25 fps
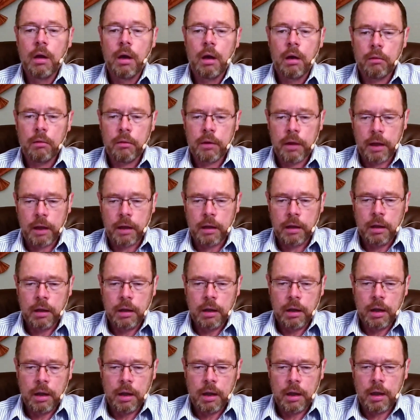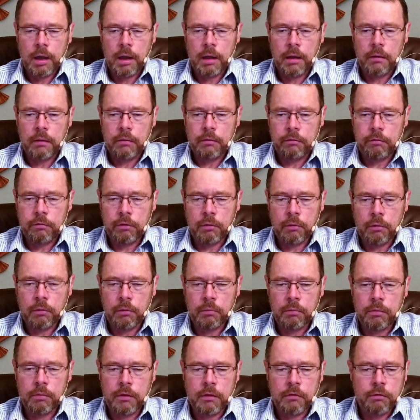Okay,
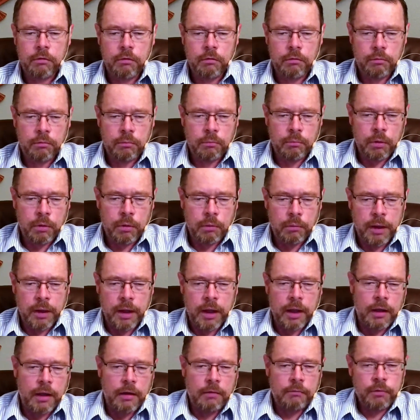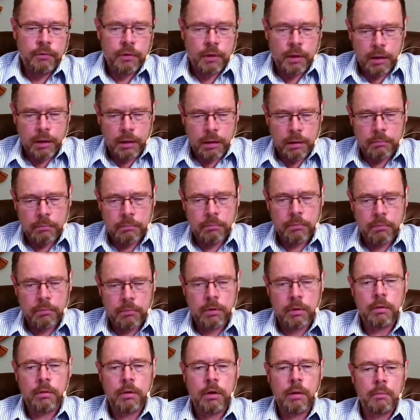so this is where we have
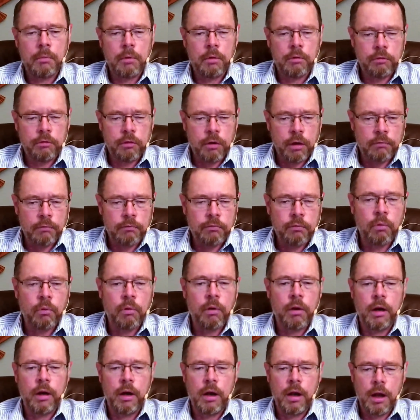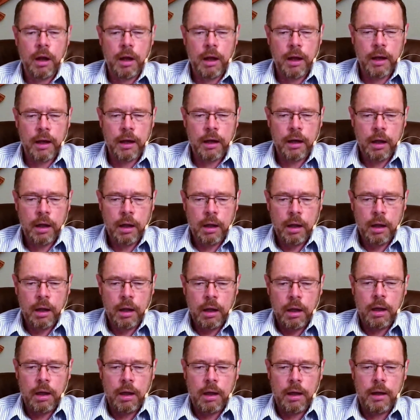numbers 4 and 9,
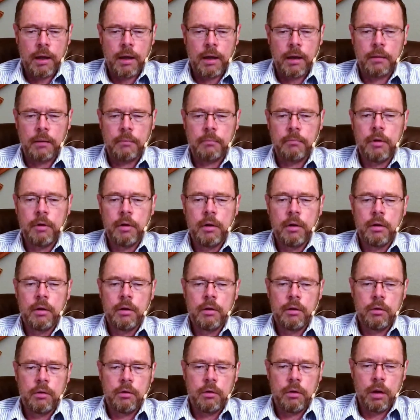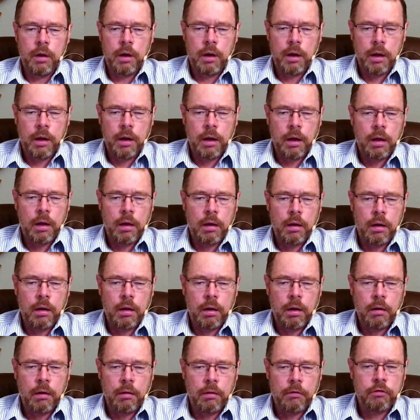honor
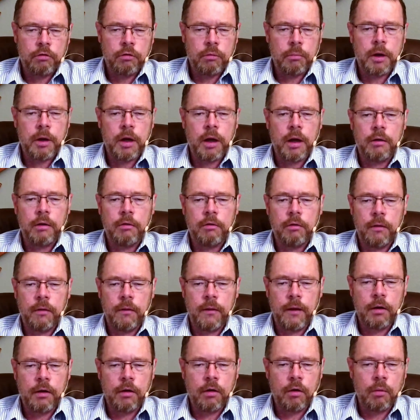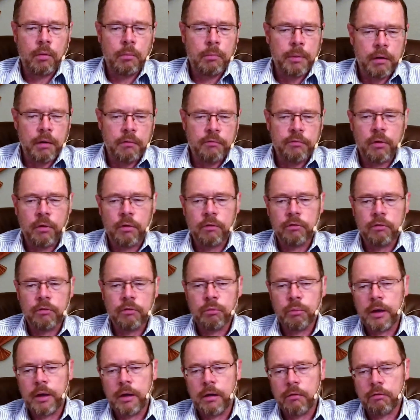the Shabbat, and then don't bear false
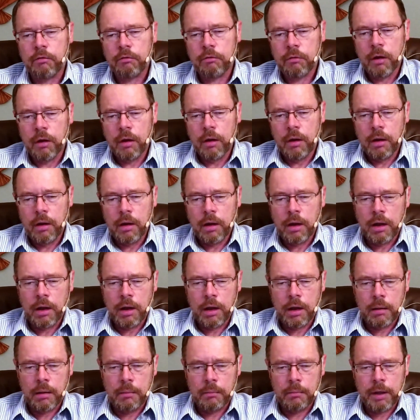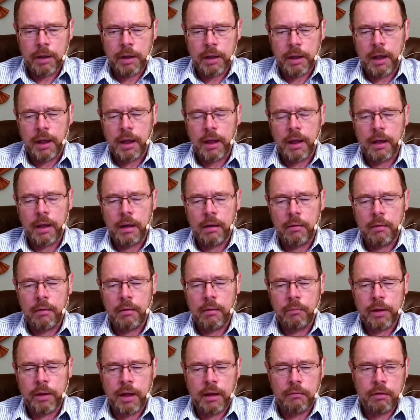witness. Again,
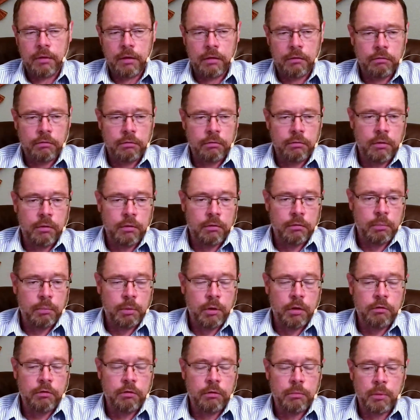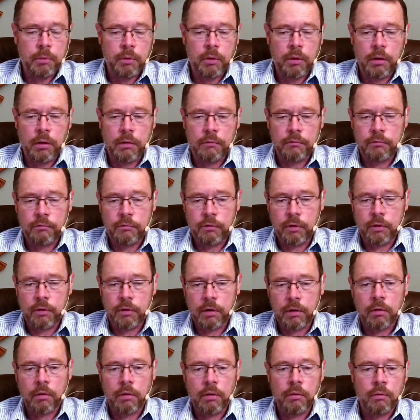we have this principle of
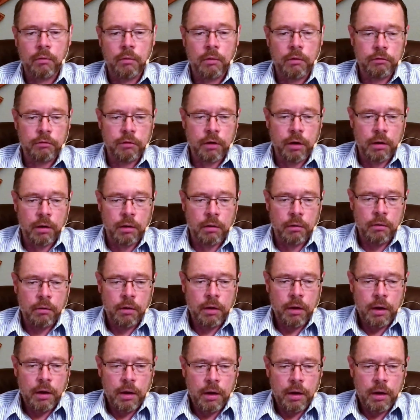vertical and horizontal.